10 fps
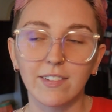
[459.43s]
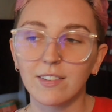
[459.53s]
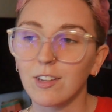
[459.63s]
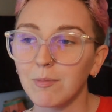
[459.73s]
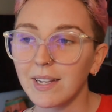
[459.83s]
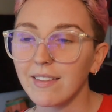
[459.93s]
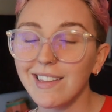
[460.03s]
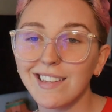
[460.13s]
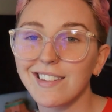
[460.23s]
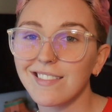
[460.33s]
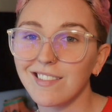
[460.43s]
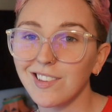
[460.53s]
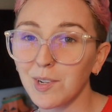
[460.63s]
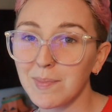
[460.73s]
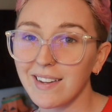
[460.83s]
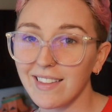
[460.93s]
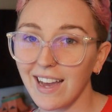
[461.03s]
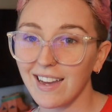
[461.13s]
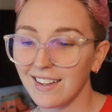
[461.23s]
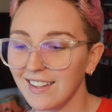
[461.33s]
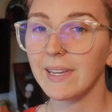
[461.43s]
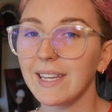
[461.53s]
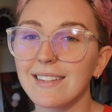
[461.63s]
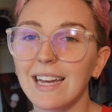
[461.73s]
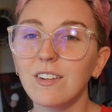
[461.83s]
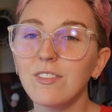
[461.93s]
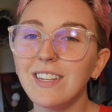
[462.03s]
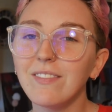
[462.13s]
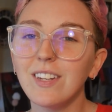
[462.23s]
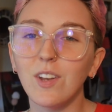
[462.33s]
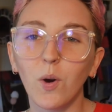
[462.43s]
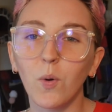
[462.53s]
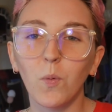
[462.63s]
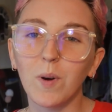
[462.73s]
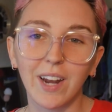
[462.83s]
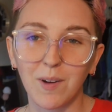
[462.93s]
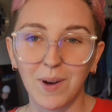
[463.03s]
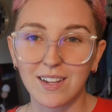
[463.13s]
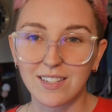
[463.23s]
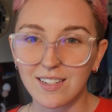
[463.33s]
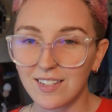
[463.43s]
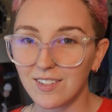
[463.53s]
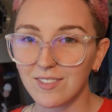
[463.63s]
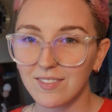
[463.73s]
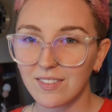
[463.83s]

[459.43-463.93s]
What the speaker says: A little bit of this, a little bit of that, because I don't even know what I want to do.